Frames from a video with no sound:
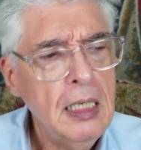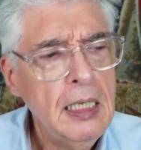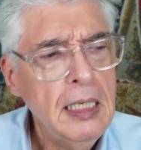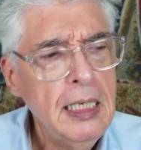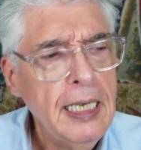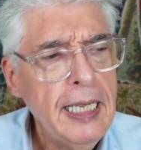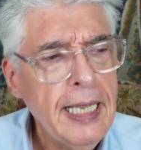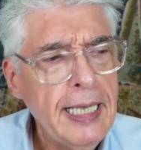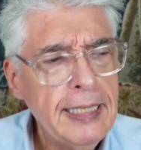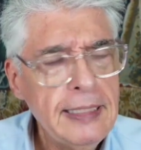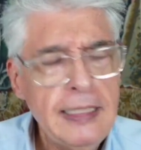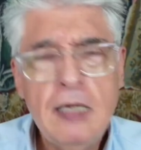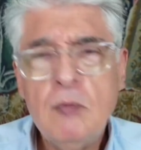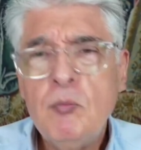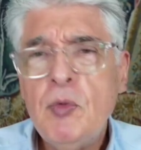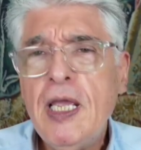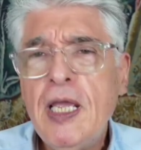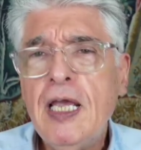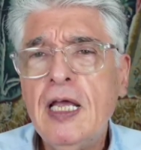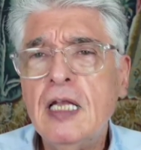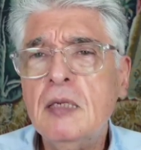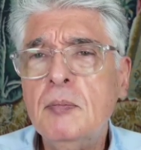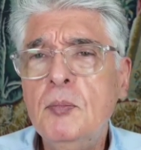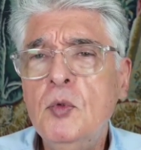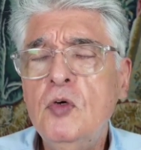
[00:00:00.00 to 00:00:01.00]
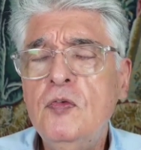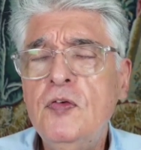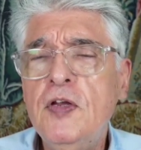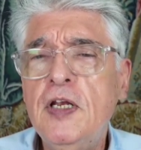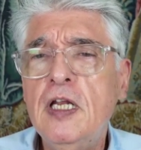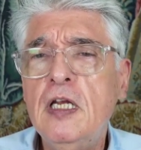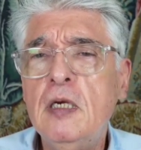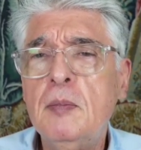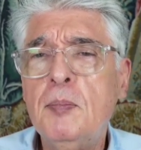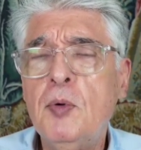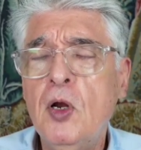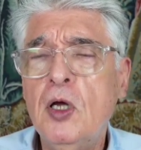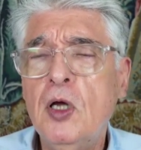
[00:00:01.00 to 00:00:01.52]
and then we had to move it into
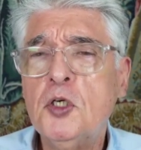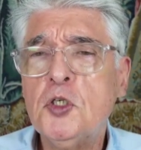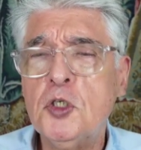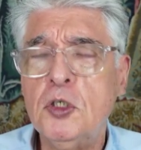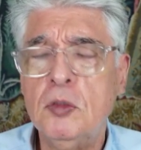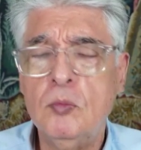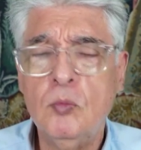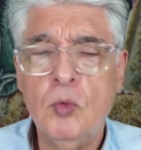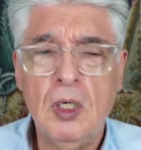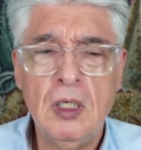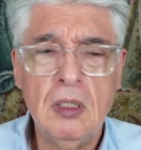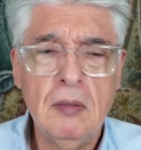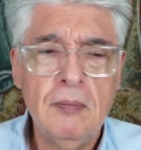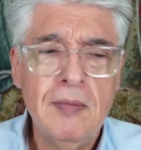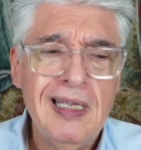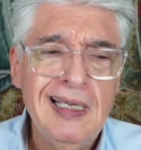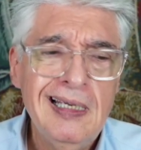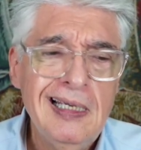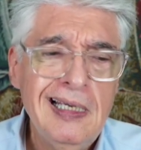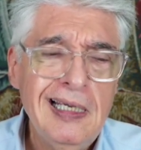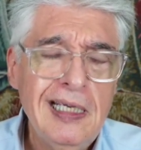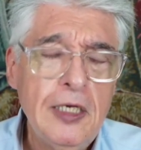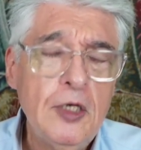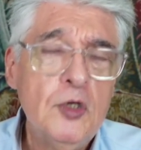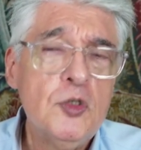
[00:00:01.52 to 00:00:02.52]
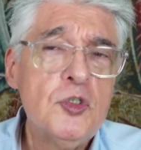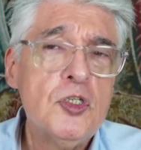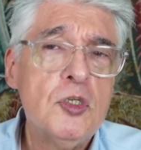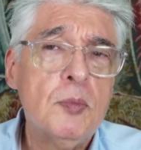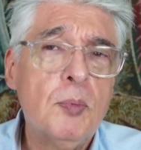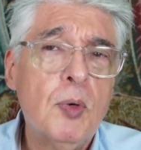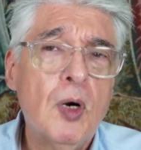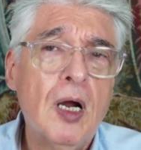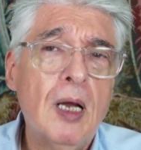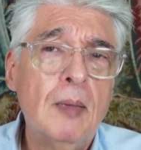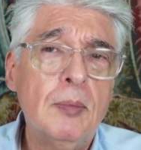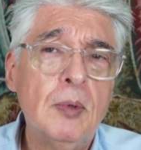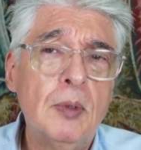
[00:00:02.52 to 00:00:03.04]
production. Well, here's the
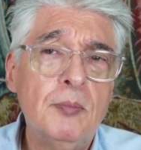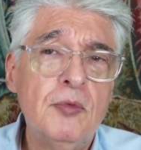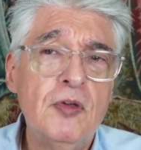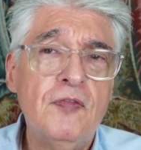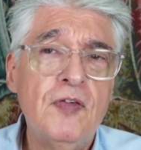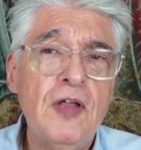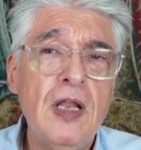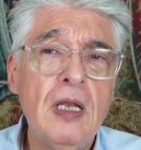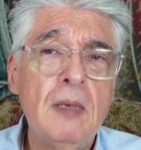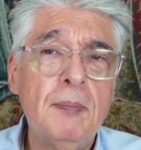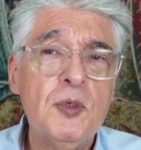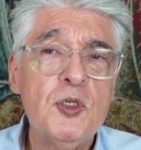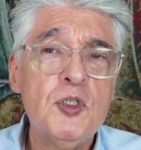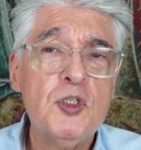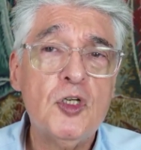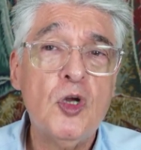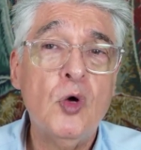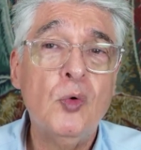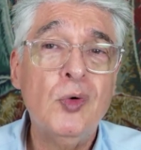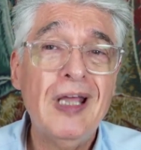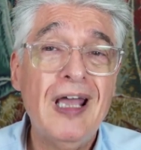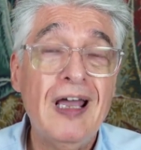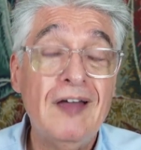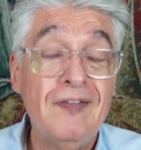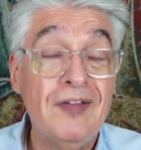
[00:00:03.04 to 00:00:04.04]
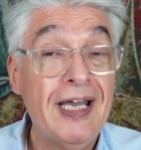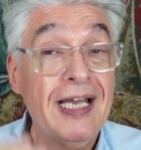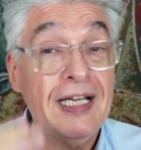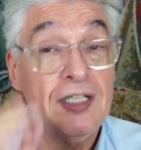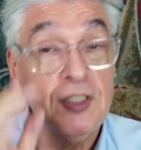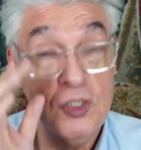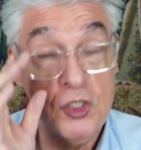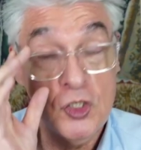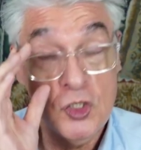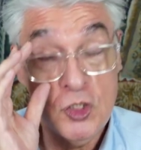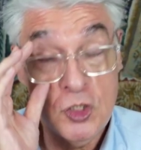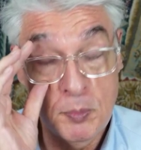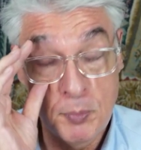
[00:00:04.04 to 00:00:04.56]
problem. Developers don't have
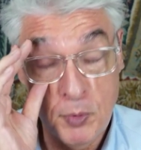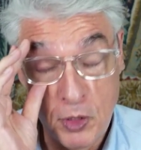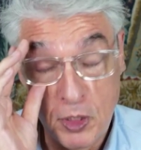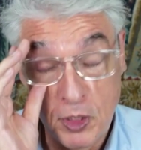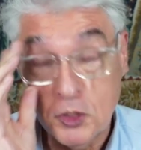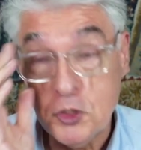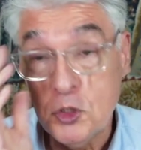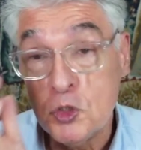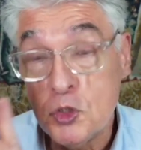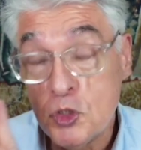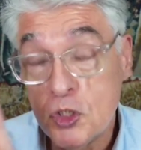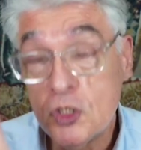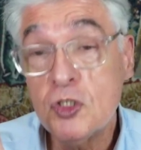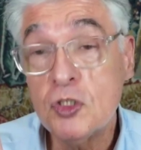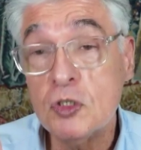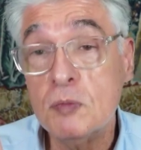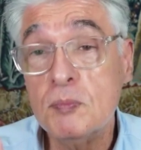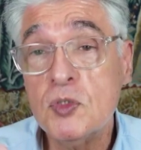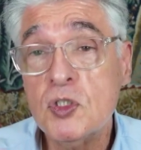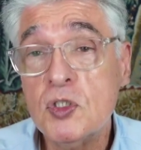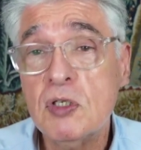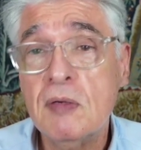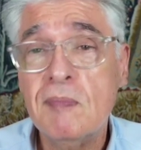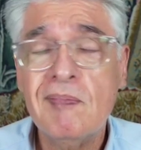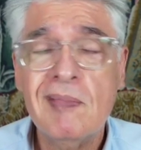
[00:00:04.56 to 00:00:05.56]
access to production systems.